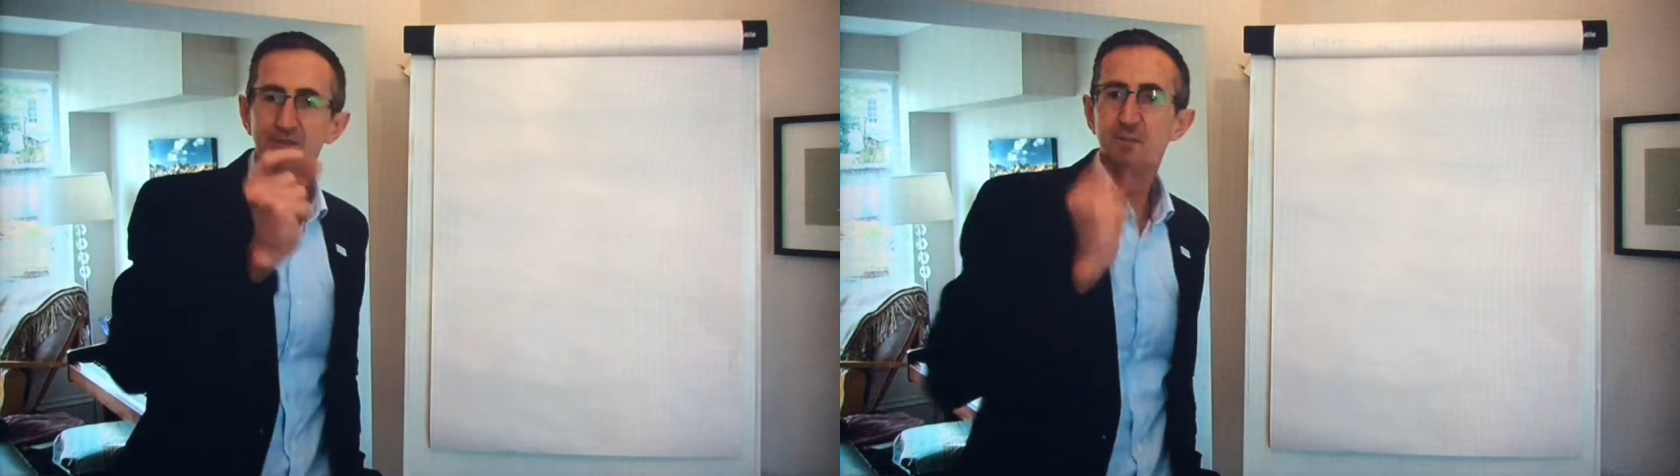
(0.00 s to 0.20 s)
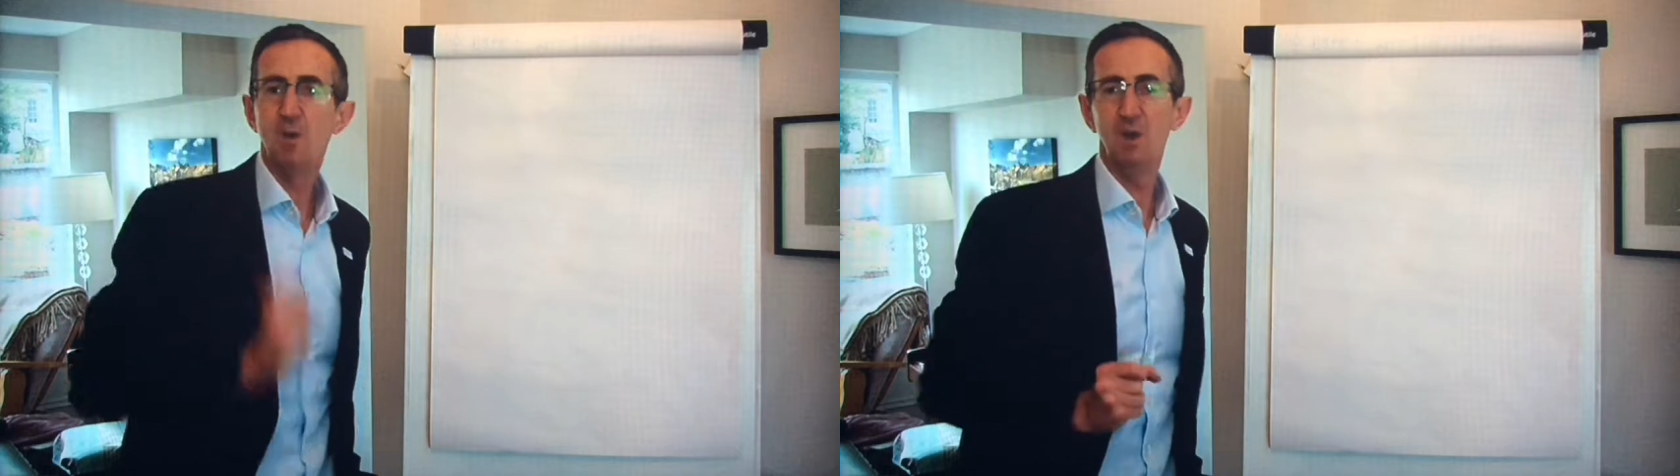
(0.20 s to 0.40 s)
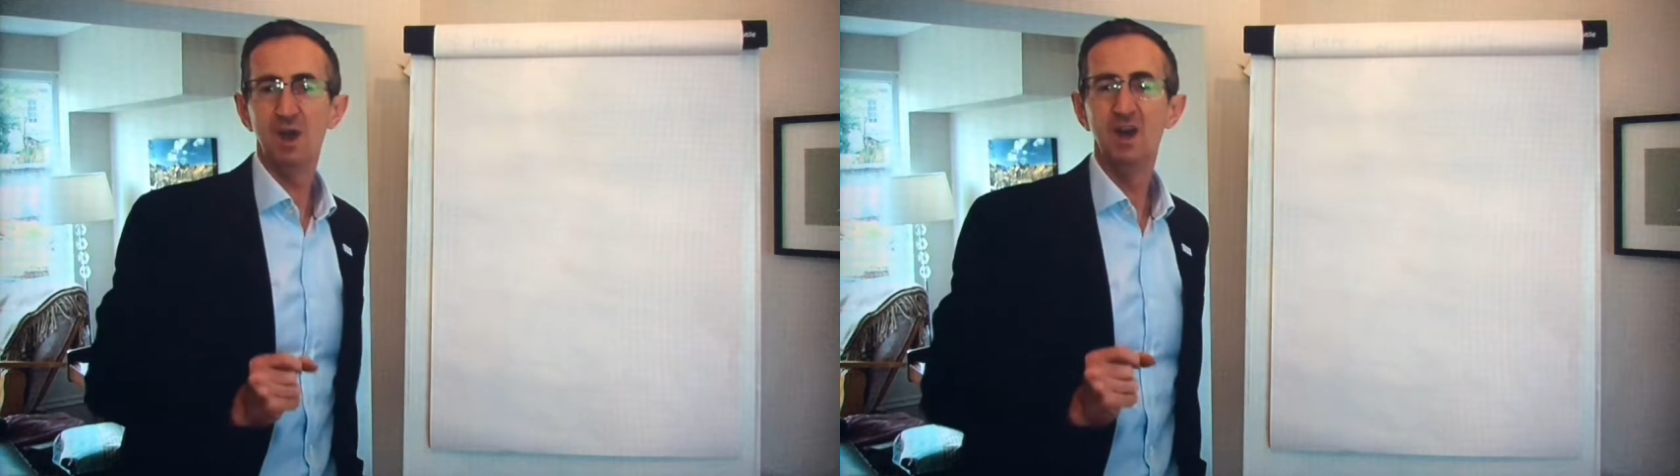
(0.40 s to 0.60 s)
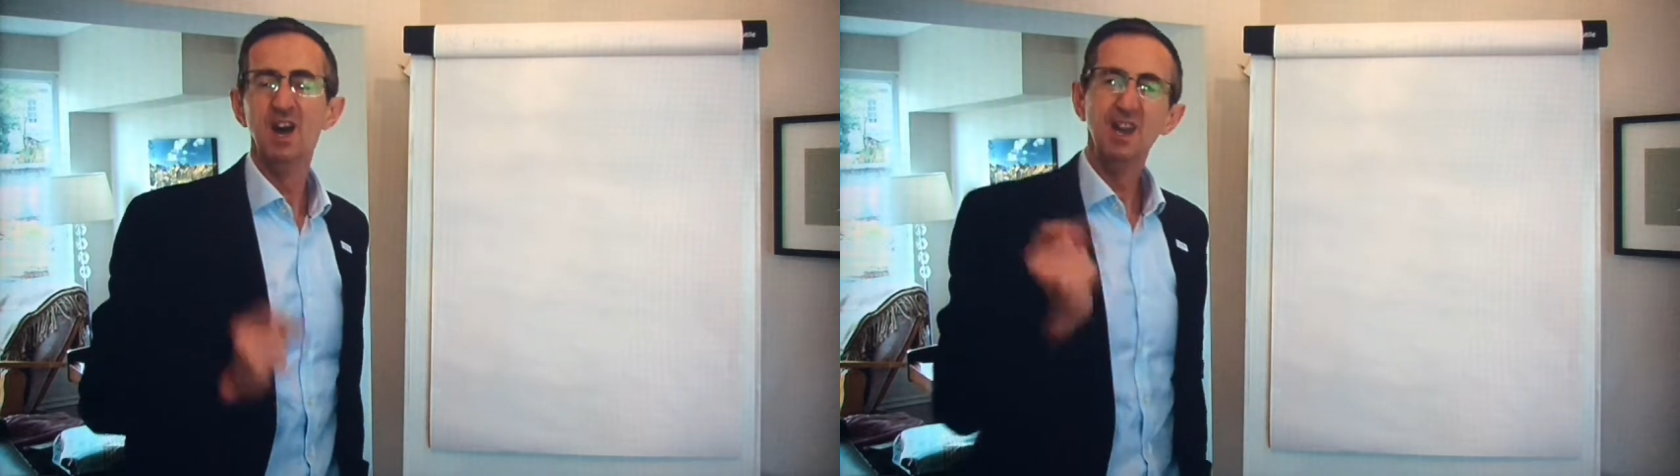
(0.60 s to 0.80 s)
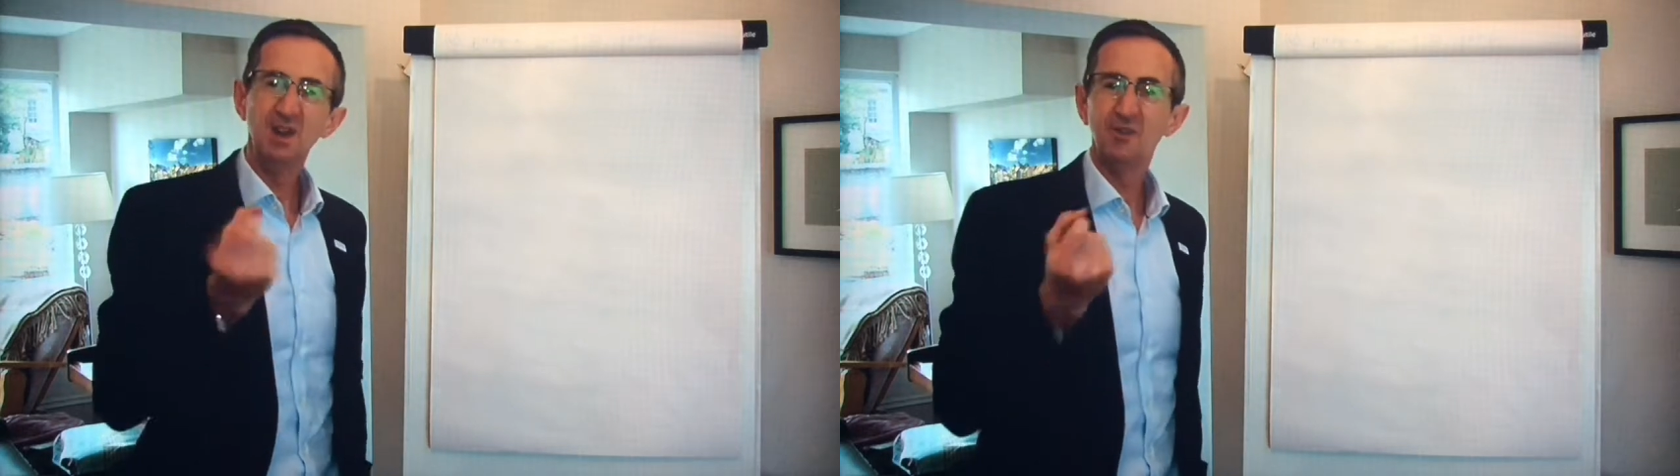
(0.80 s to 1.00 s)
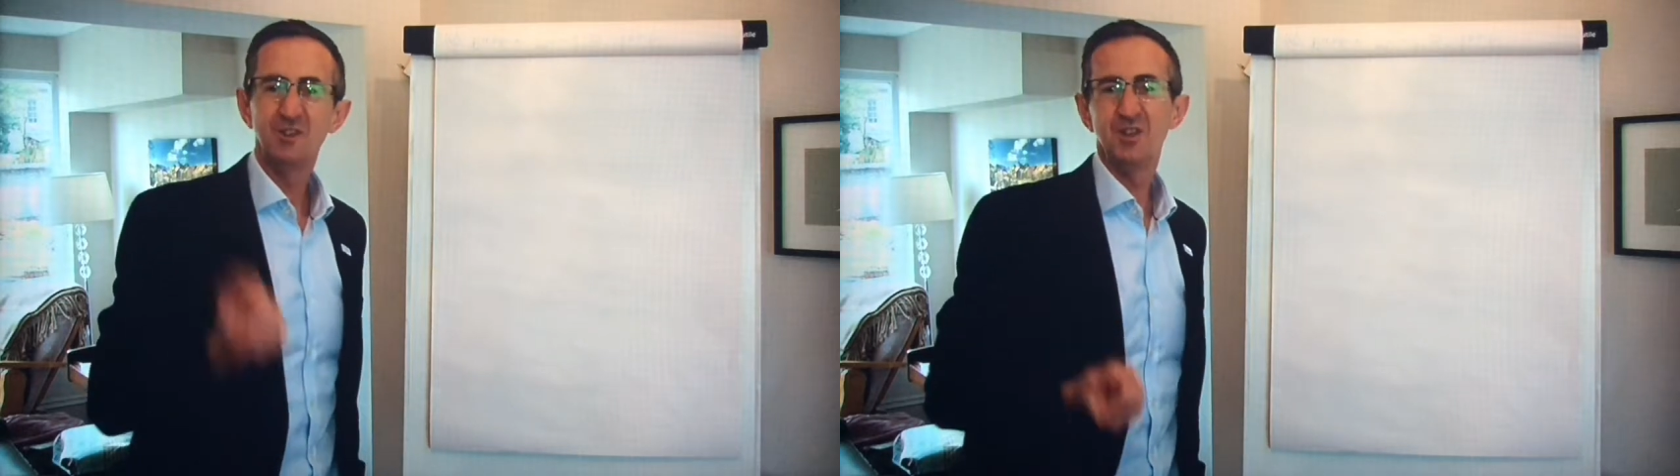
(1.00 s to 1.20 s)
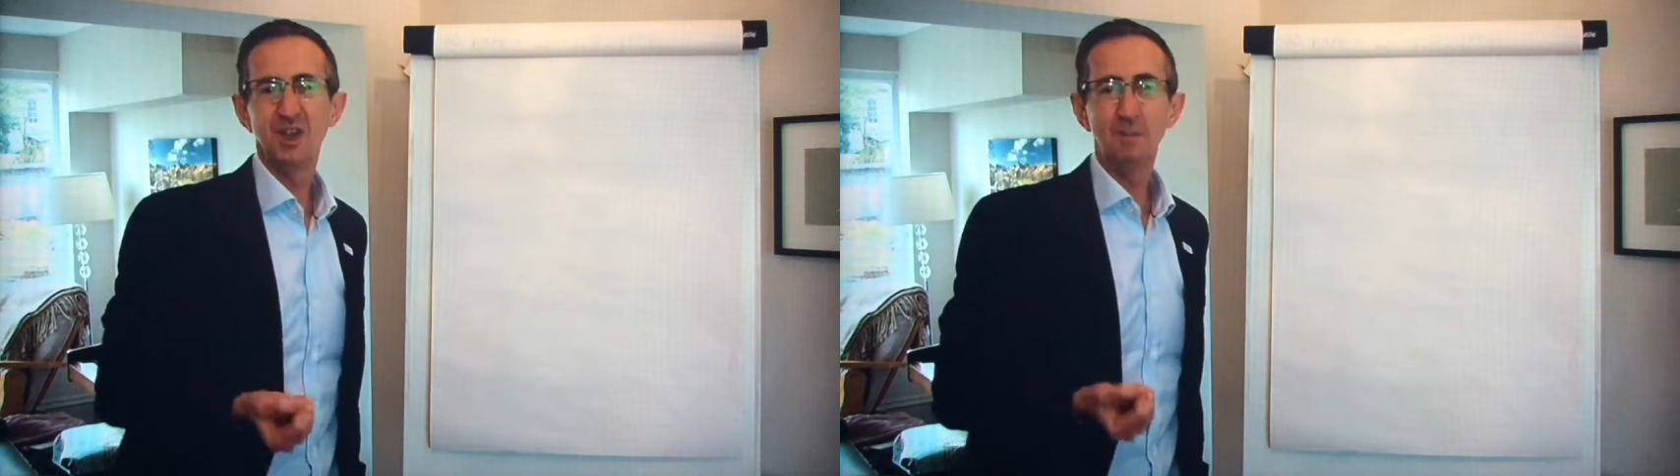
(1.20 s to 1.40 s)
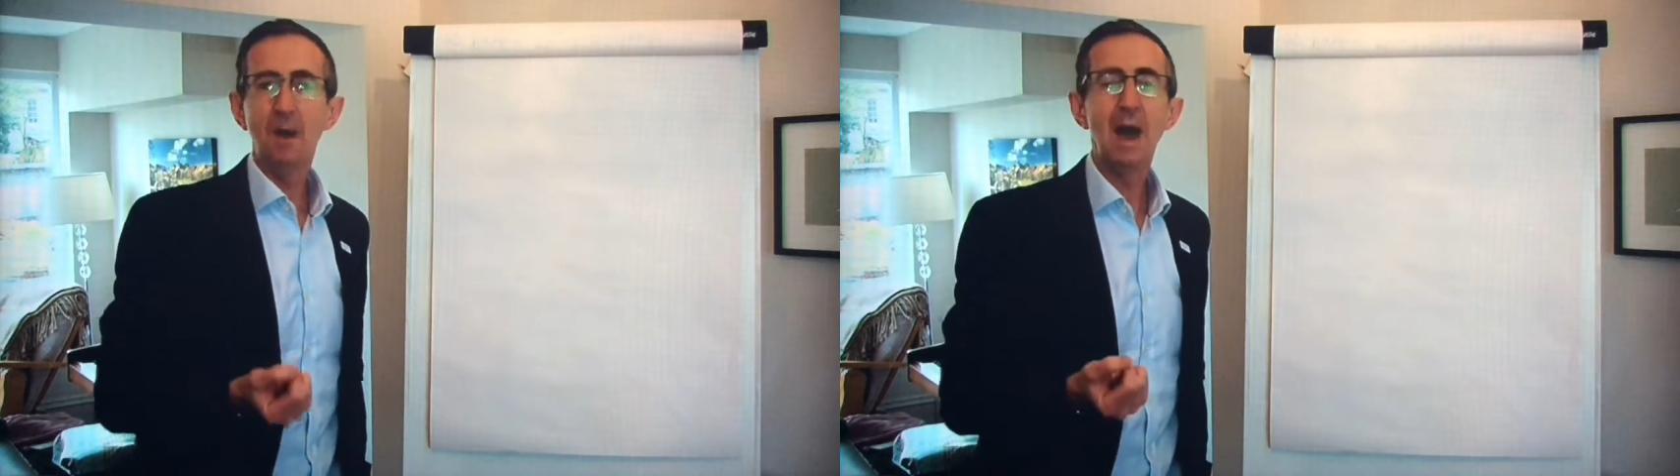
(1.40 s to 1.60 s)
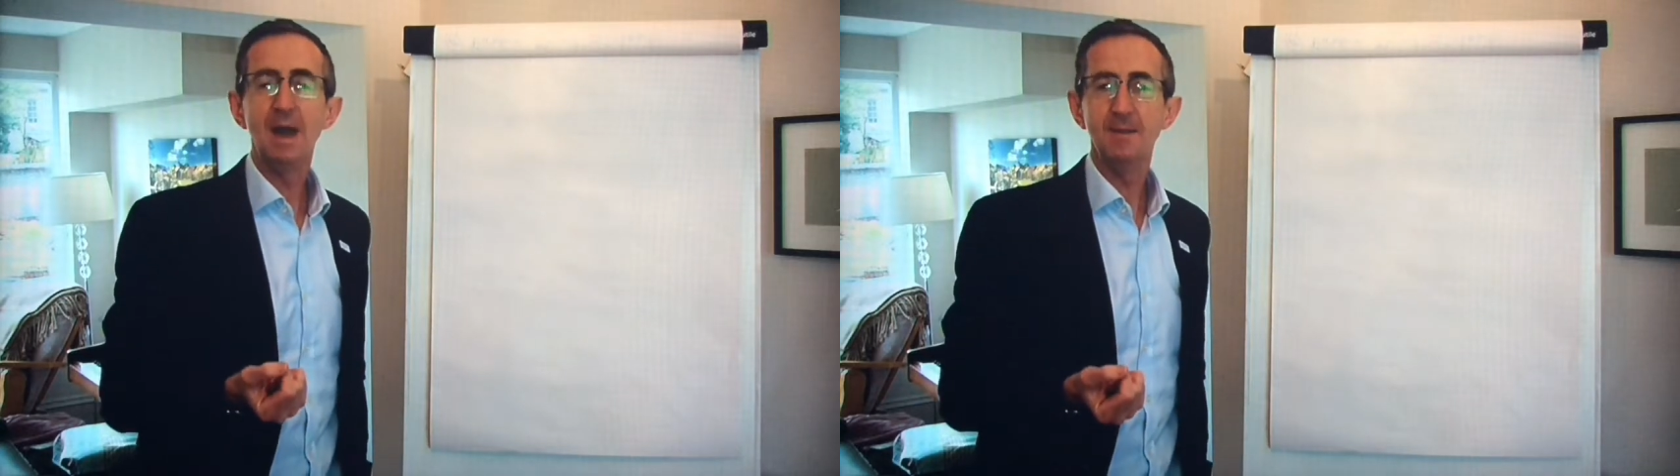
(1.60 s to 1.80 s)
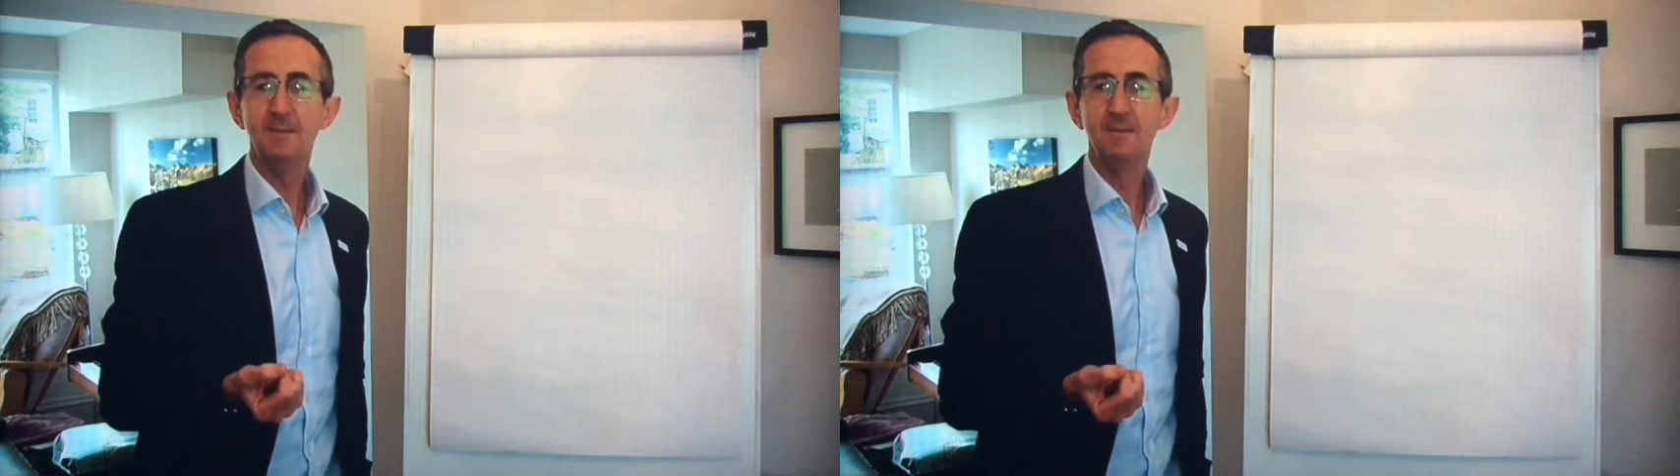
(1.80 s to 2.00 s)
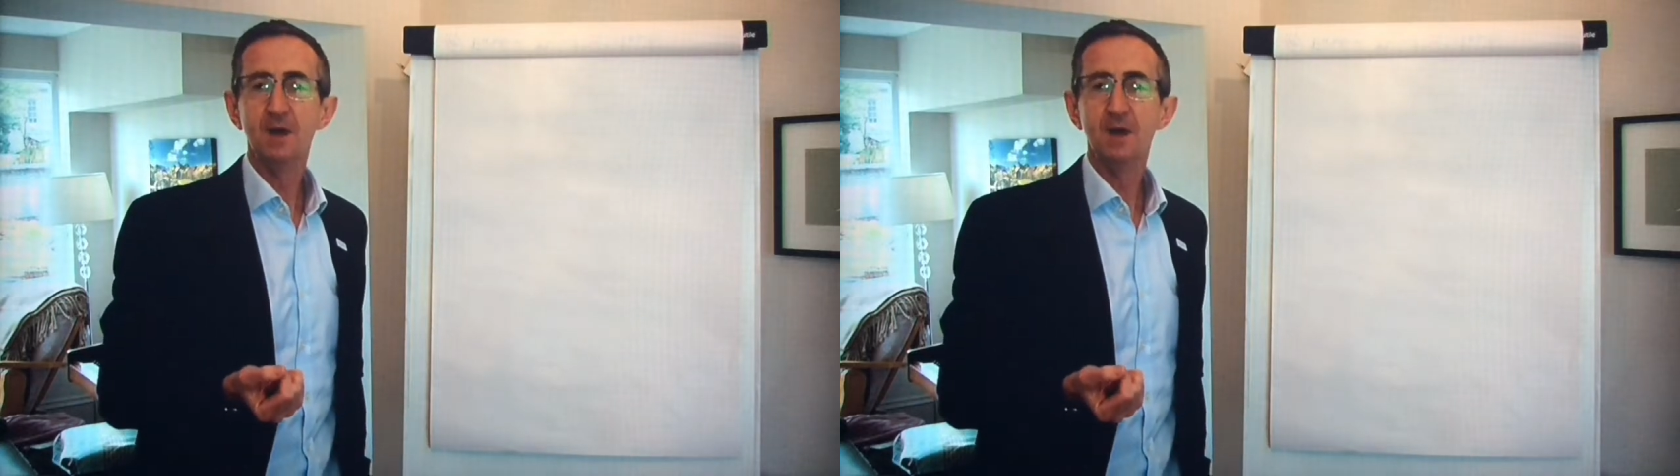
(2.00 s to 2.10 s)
smaller, use a thinner pen,